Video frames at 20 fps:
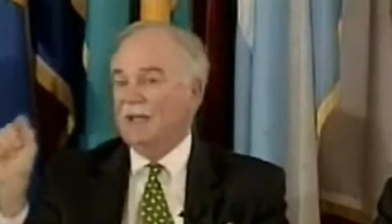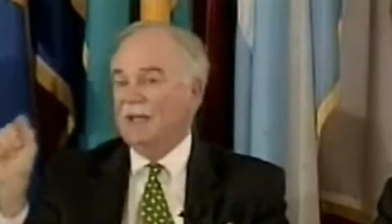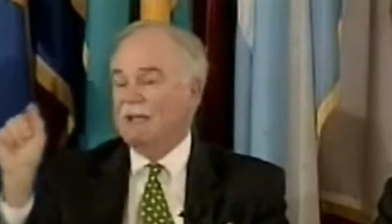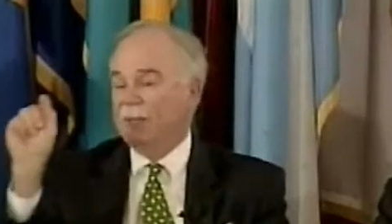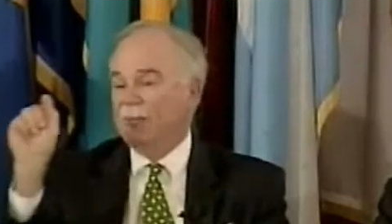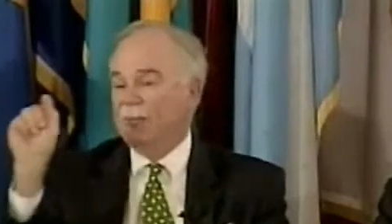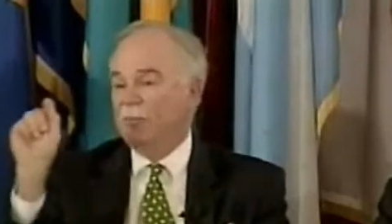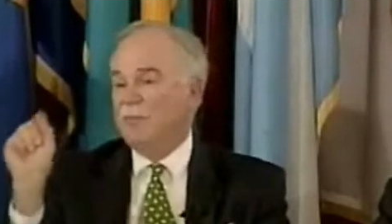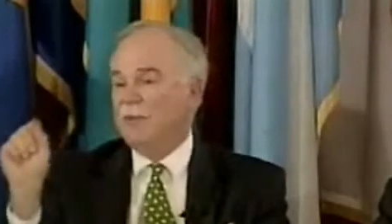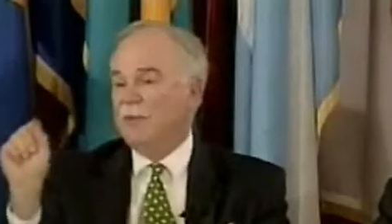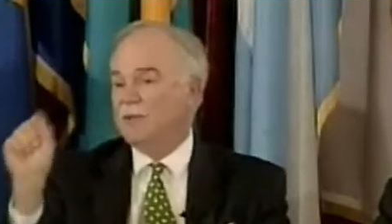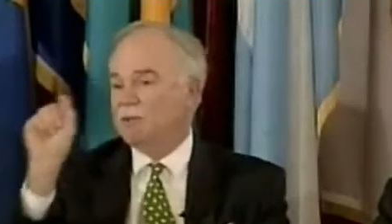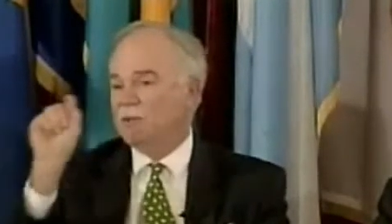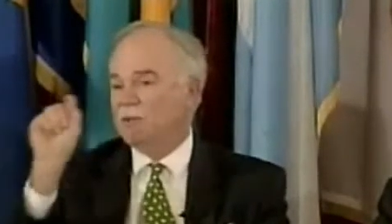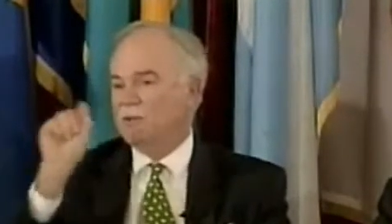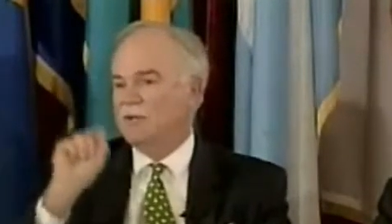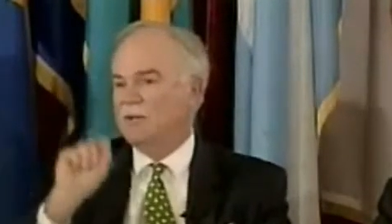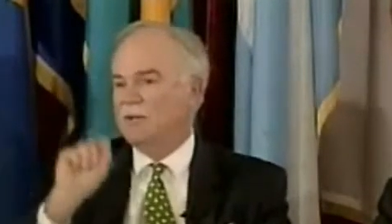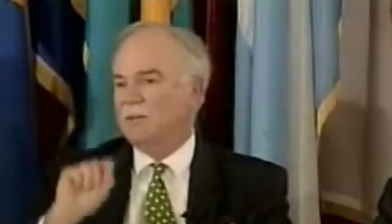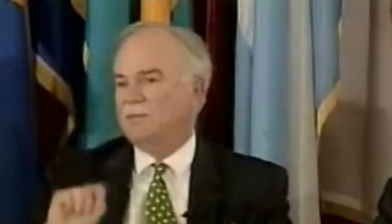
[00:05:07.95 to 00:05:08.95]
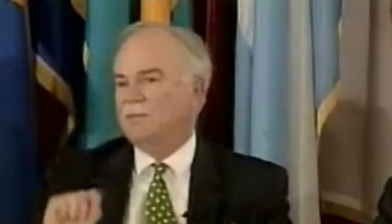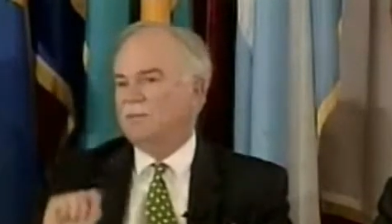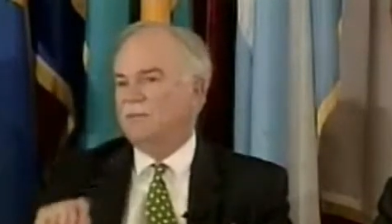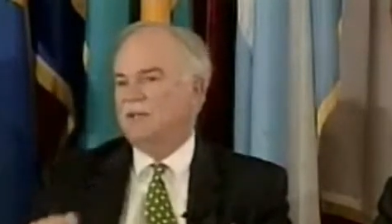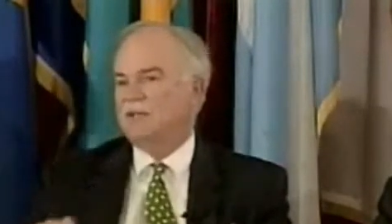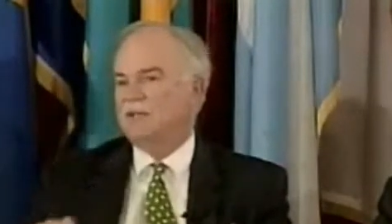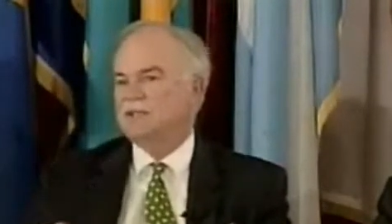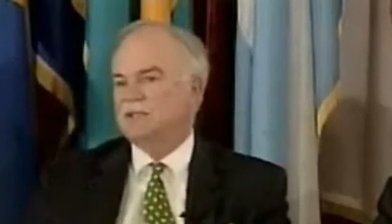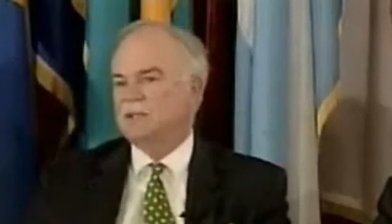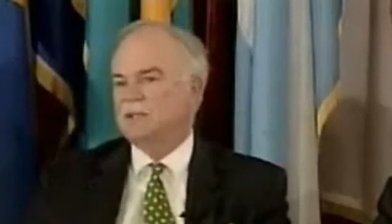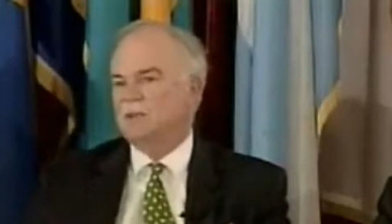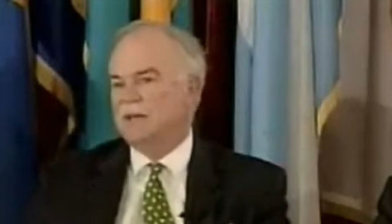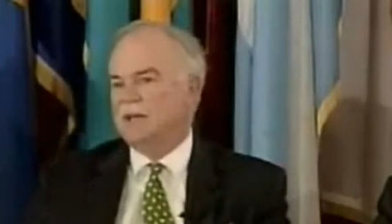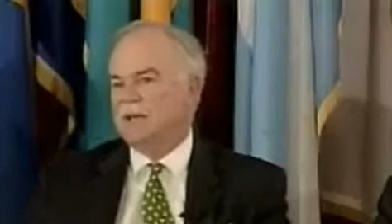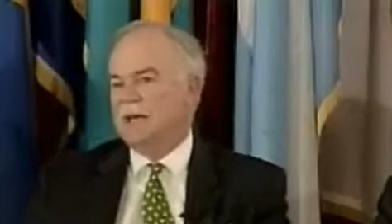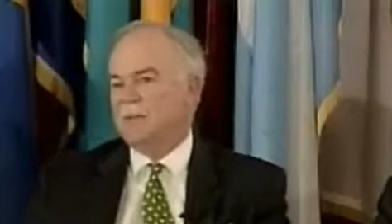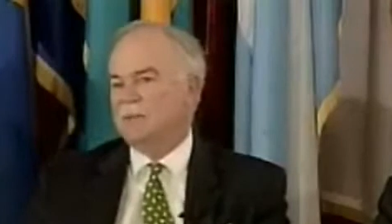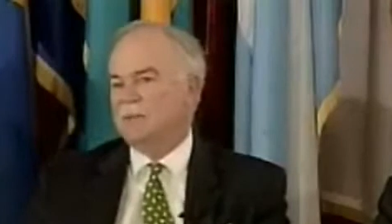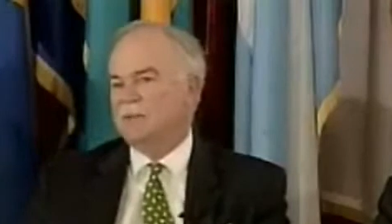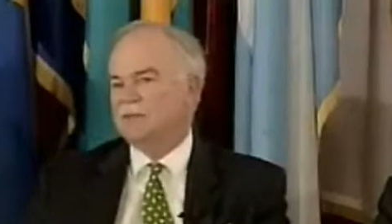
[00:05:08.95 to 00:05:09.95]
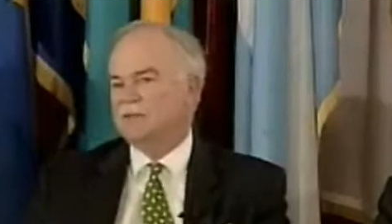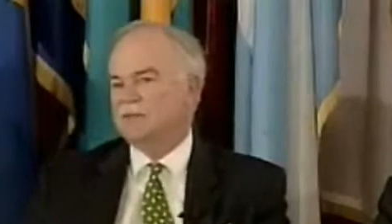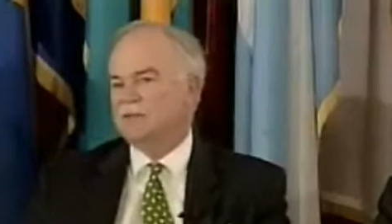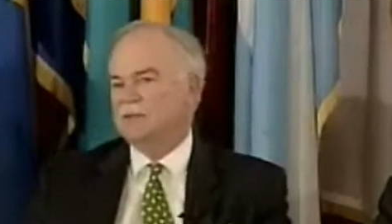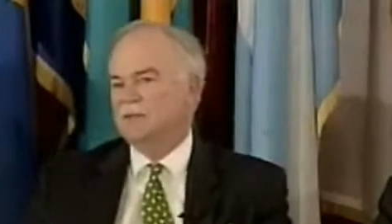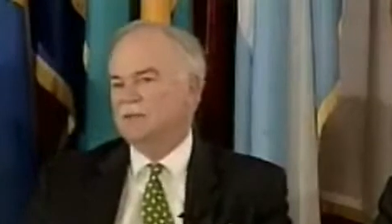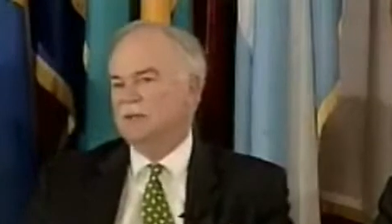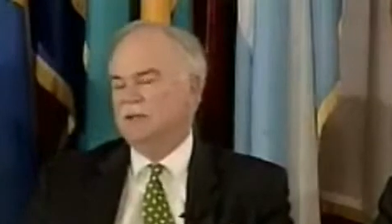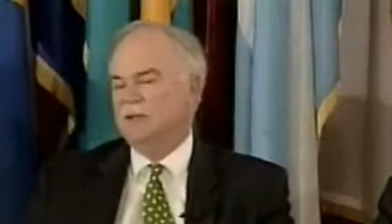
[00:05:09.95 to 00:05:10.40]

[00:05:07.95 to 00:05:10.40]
and mentor them and see what happens.